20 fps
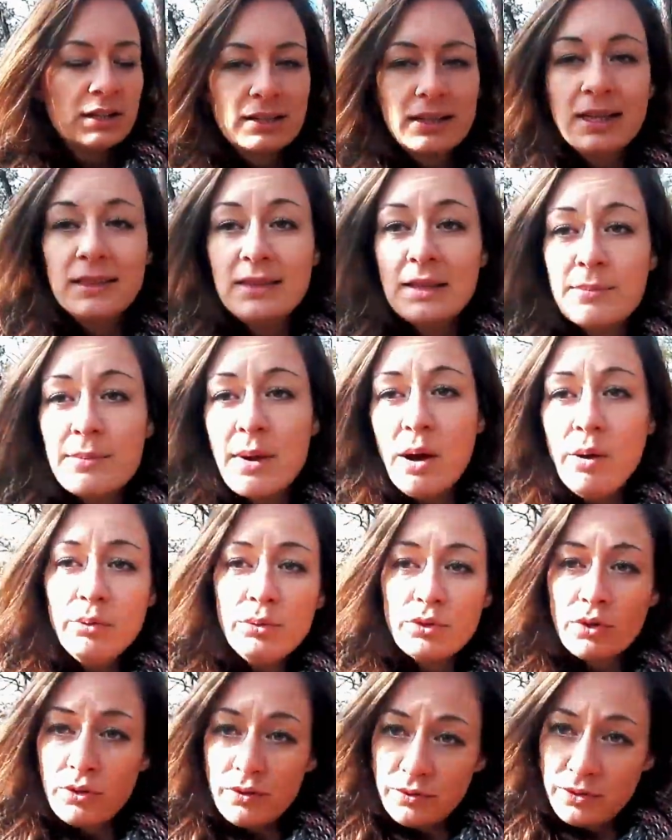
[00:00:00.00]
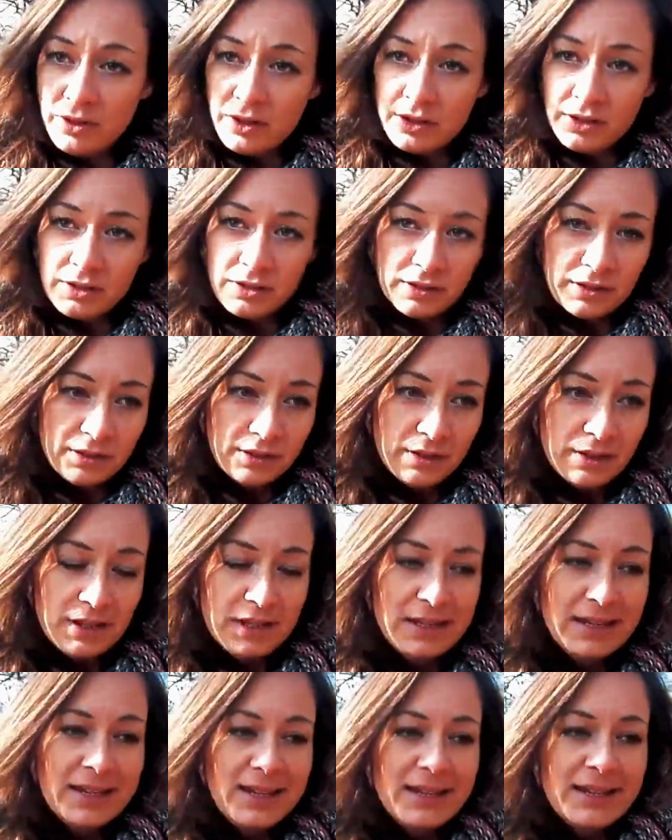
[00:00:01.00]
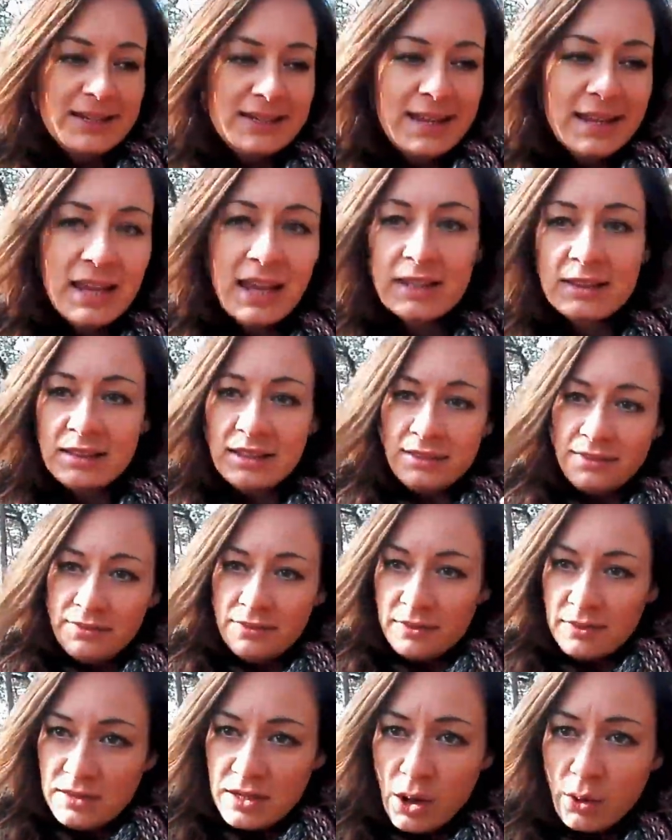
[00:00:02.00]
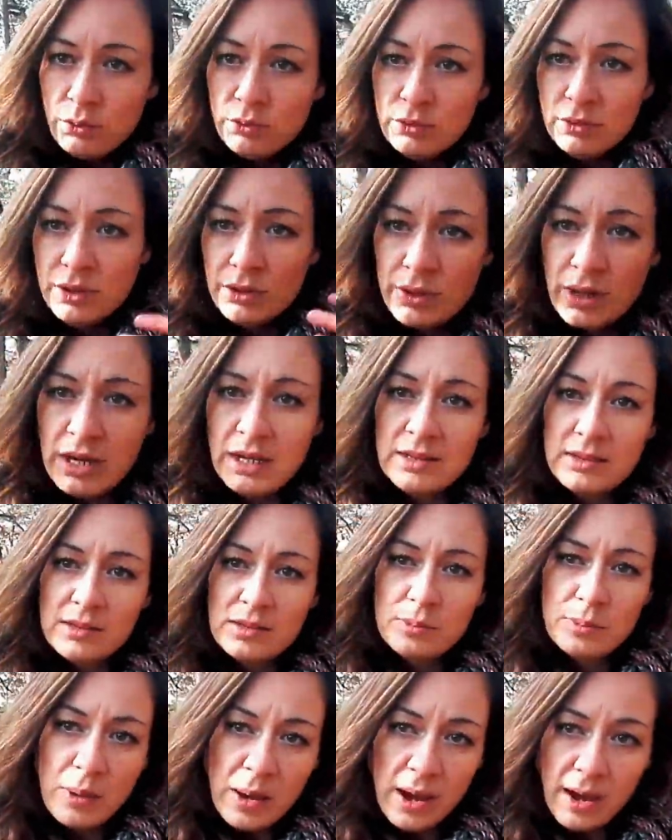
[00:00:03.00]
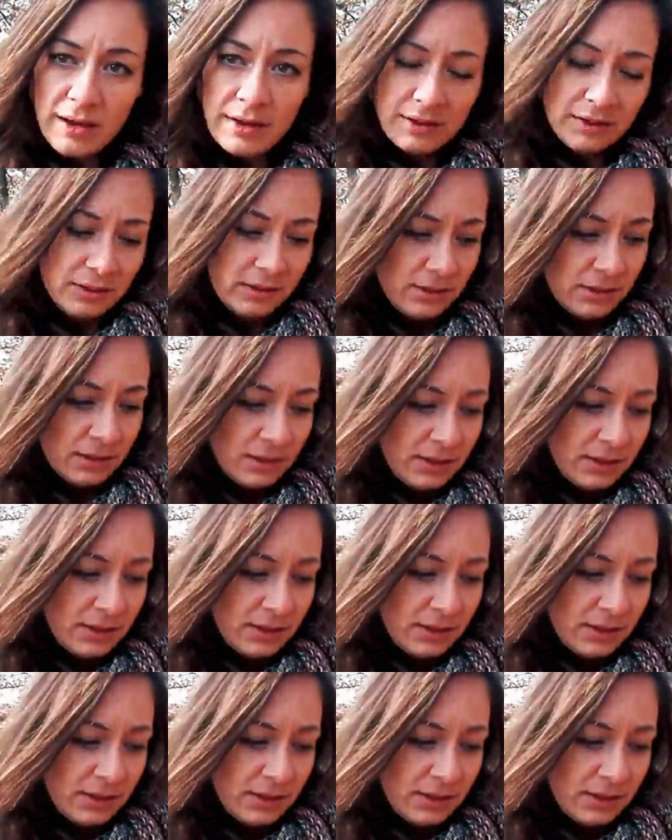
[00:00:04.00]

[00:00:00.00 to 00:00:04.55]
get them out of the negative downgrade spiral.